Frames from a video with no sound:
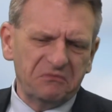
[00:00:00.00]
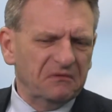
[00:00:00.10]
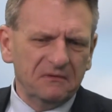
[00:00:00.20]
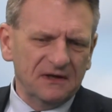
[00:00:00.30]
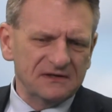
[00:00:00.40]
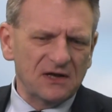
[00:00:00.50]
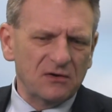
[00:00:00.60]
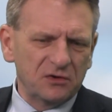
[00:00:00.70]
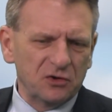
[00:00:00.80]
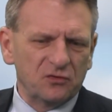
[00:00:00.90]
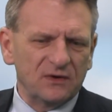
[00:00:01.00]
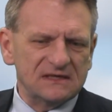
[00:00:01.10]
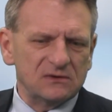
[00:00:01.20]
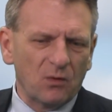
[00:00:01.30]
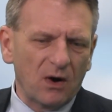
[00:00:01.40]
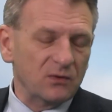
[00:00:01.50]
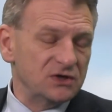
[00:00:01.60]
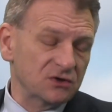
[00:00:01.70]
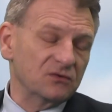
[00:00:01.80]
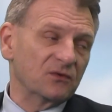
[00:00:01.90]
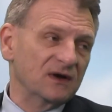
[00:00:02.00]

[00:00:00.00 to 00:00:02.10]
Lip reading: there's no good reason why we shouldn't